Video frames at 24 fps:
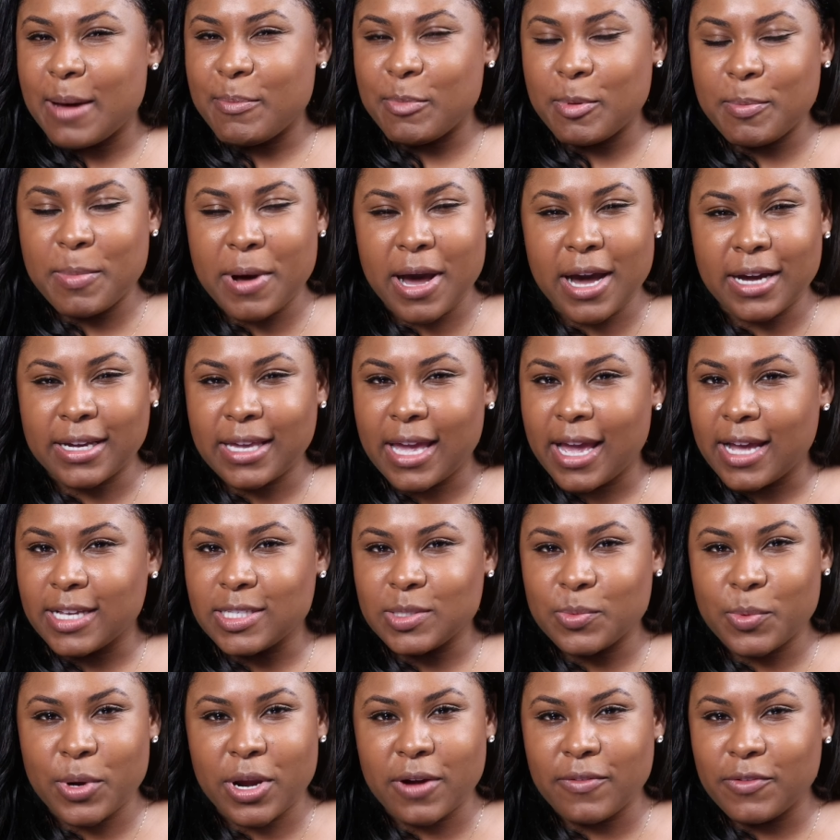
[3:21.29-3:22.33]
Apple
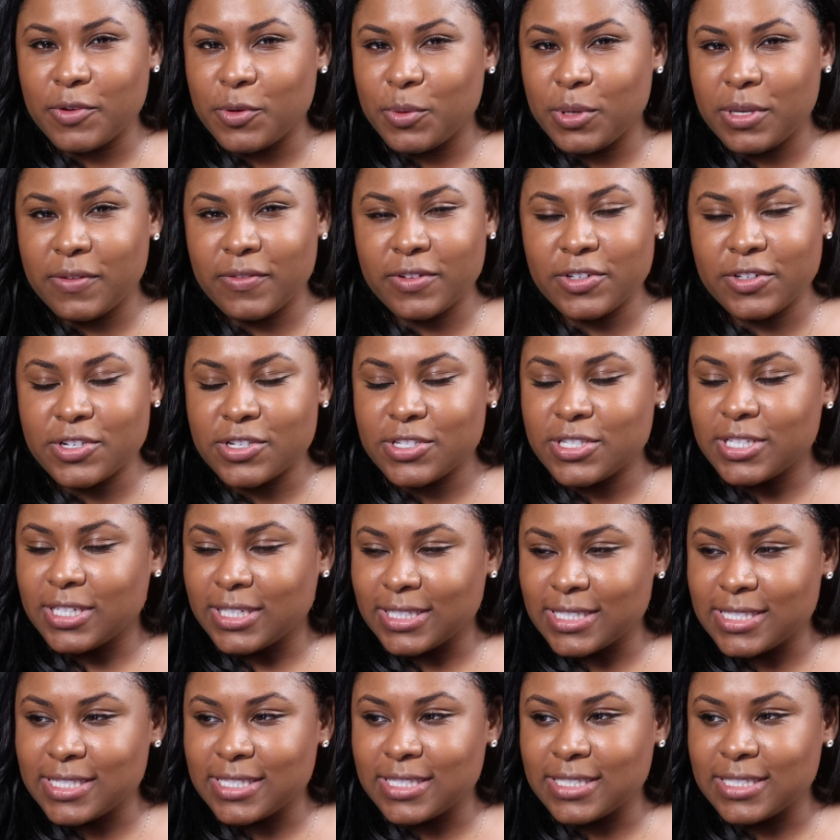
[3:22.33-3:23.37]
Podcasts, wherever you even
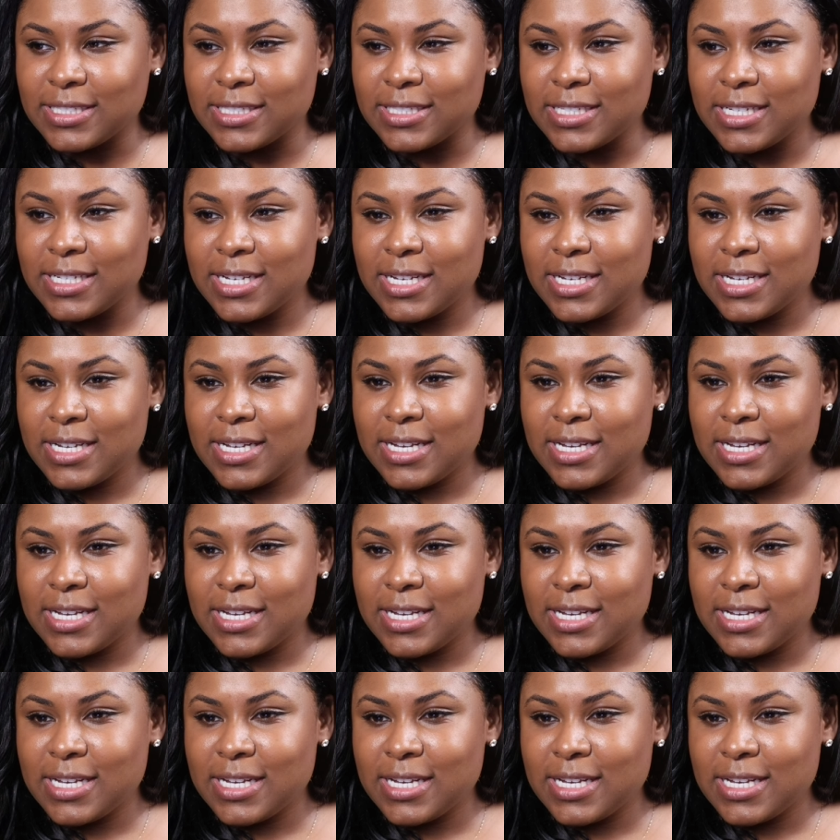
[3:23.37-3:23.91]
just listen.